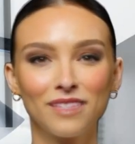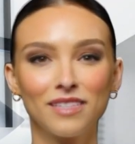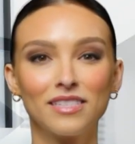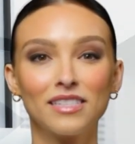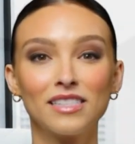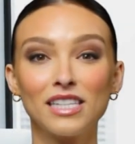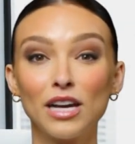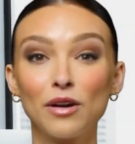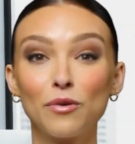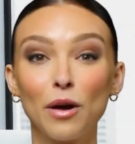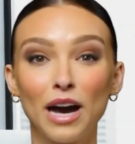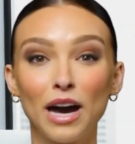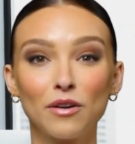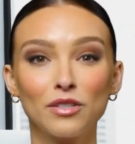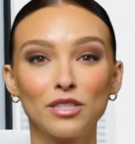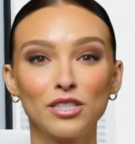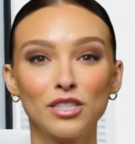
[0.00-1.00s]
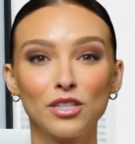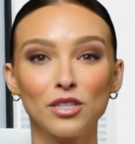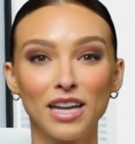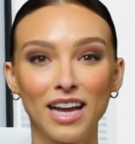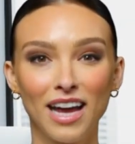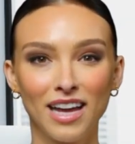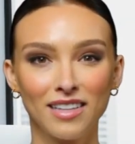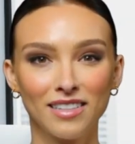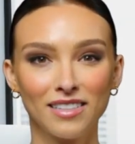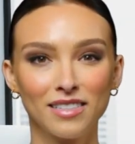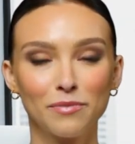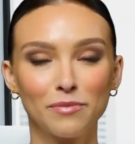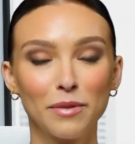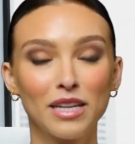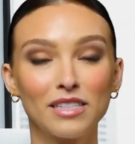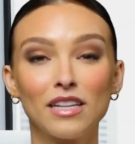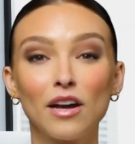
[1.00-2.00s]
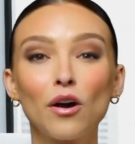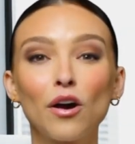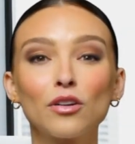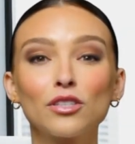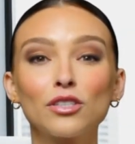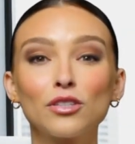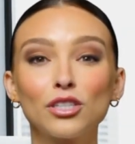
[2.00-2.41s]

Stick around until the end because I'll also